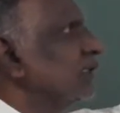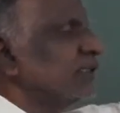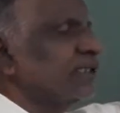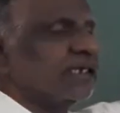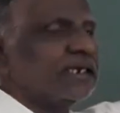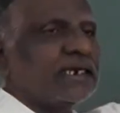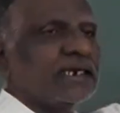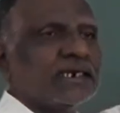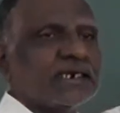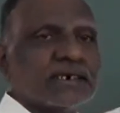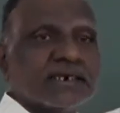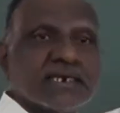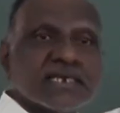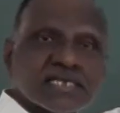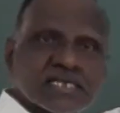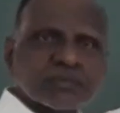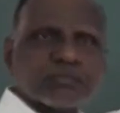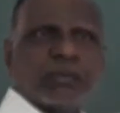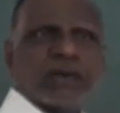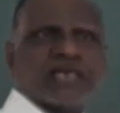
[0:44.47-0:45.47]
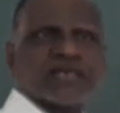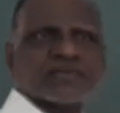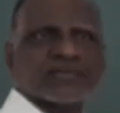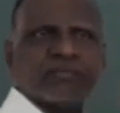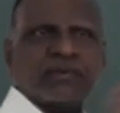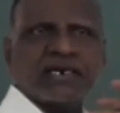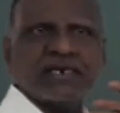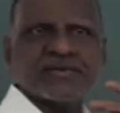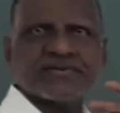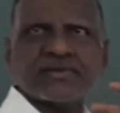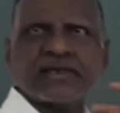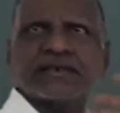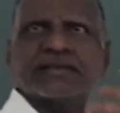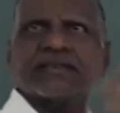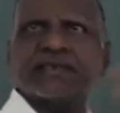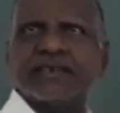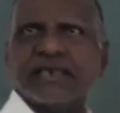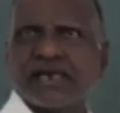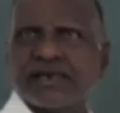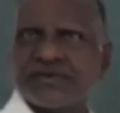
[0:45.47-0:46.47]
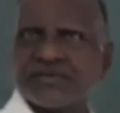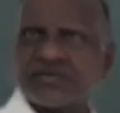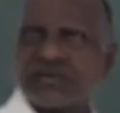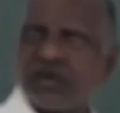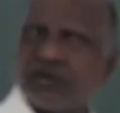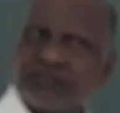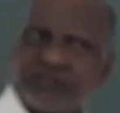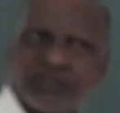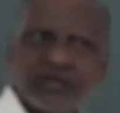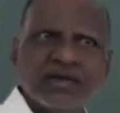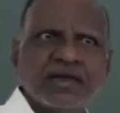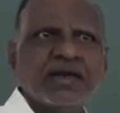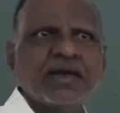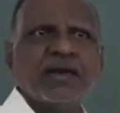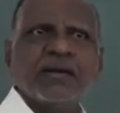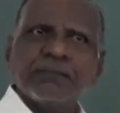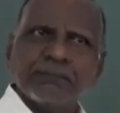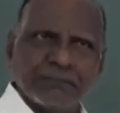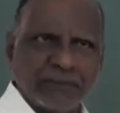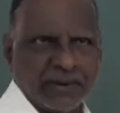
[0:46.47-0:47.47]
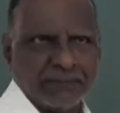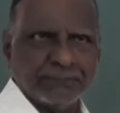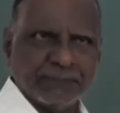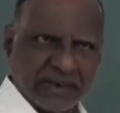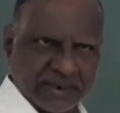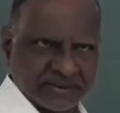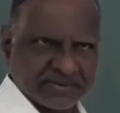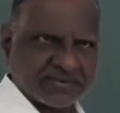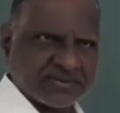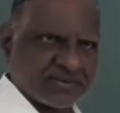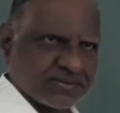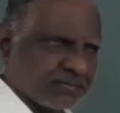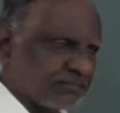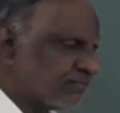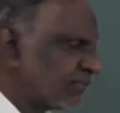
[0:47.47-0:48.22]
the displacements at the ends of members.